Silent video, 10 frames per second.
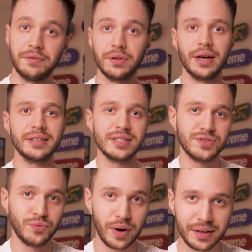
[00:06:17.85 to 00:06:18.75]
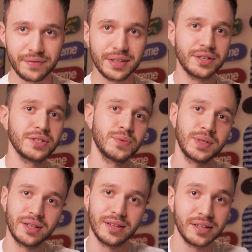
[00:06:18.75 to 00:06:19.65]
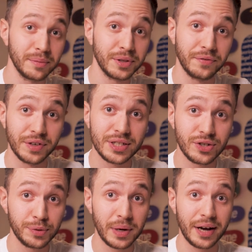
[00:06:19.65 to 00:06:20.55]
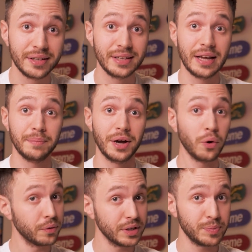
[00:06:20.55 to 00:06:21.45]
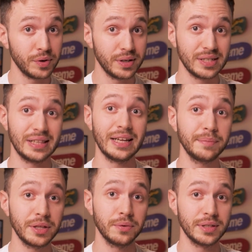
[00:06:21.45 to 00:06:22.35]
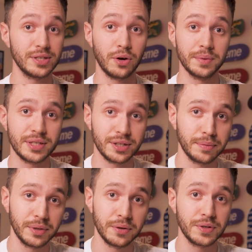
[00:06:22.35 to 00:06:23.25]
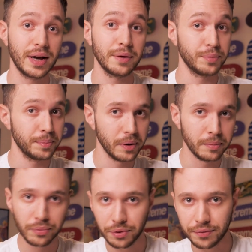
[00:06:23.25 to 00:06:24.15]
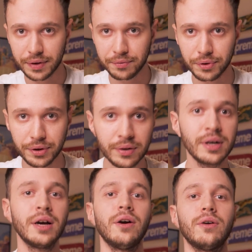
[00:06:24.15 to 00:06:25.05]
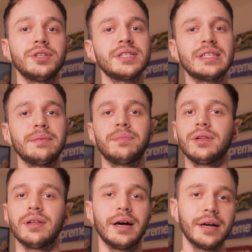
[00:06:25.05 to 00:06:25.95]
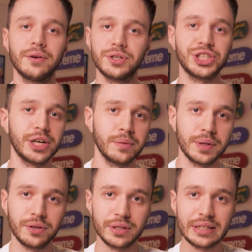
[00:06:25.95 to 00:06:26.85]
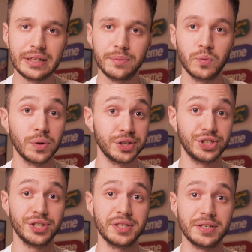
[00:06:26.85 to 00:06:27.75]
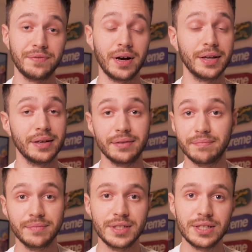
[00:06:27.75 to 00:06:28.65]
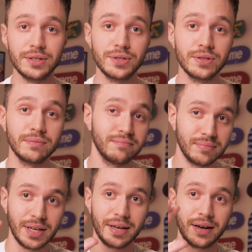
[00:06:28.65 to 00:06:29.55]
if you like these rant videos with a little bit of research behind it and my own experience, let me know in the comment section below so I can prepare more of them for you. Or just simple like or share with your team work just as fine. And see you soon. Take